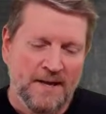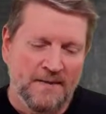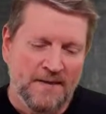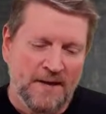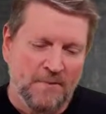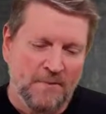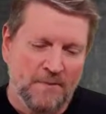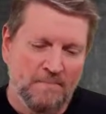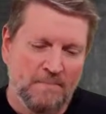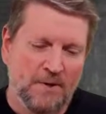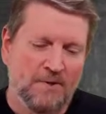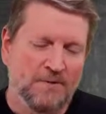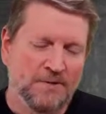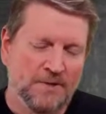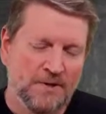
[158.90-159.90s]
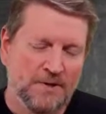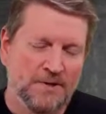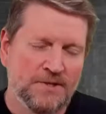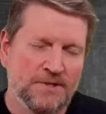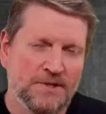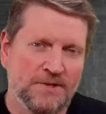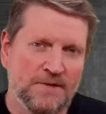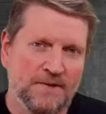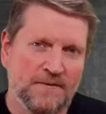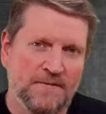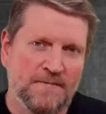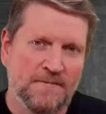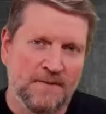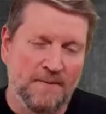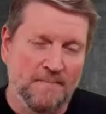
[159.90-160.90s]
that would bolt onto
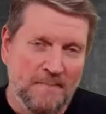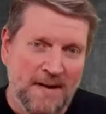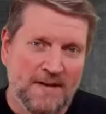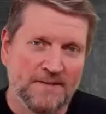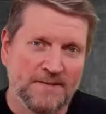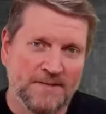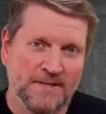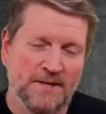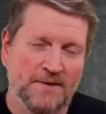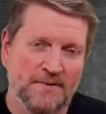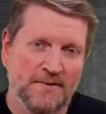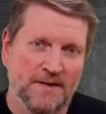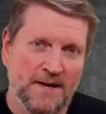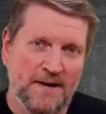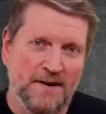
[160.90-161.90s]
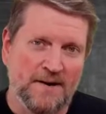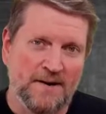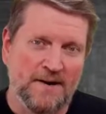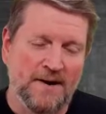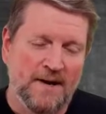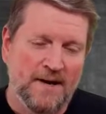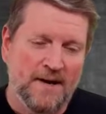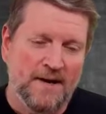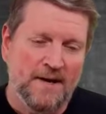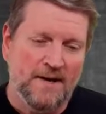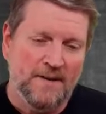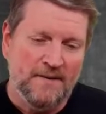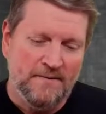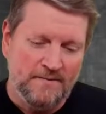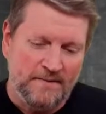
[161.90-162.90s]
the mounts that are there,
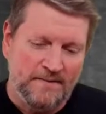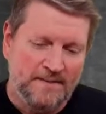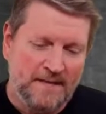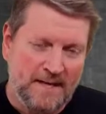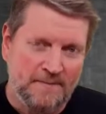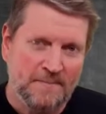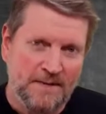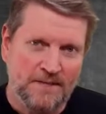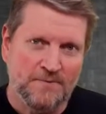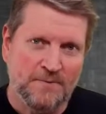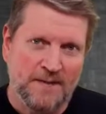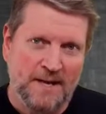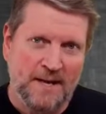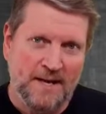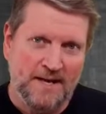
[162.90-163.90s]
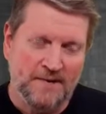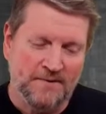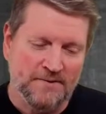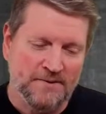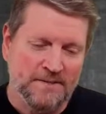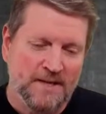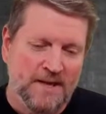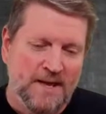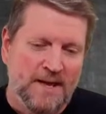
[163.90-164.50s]
the side mounts with the handles,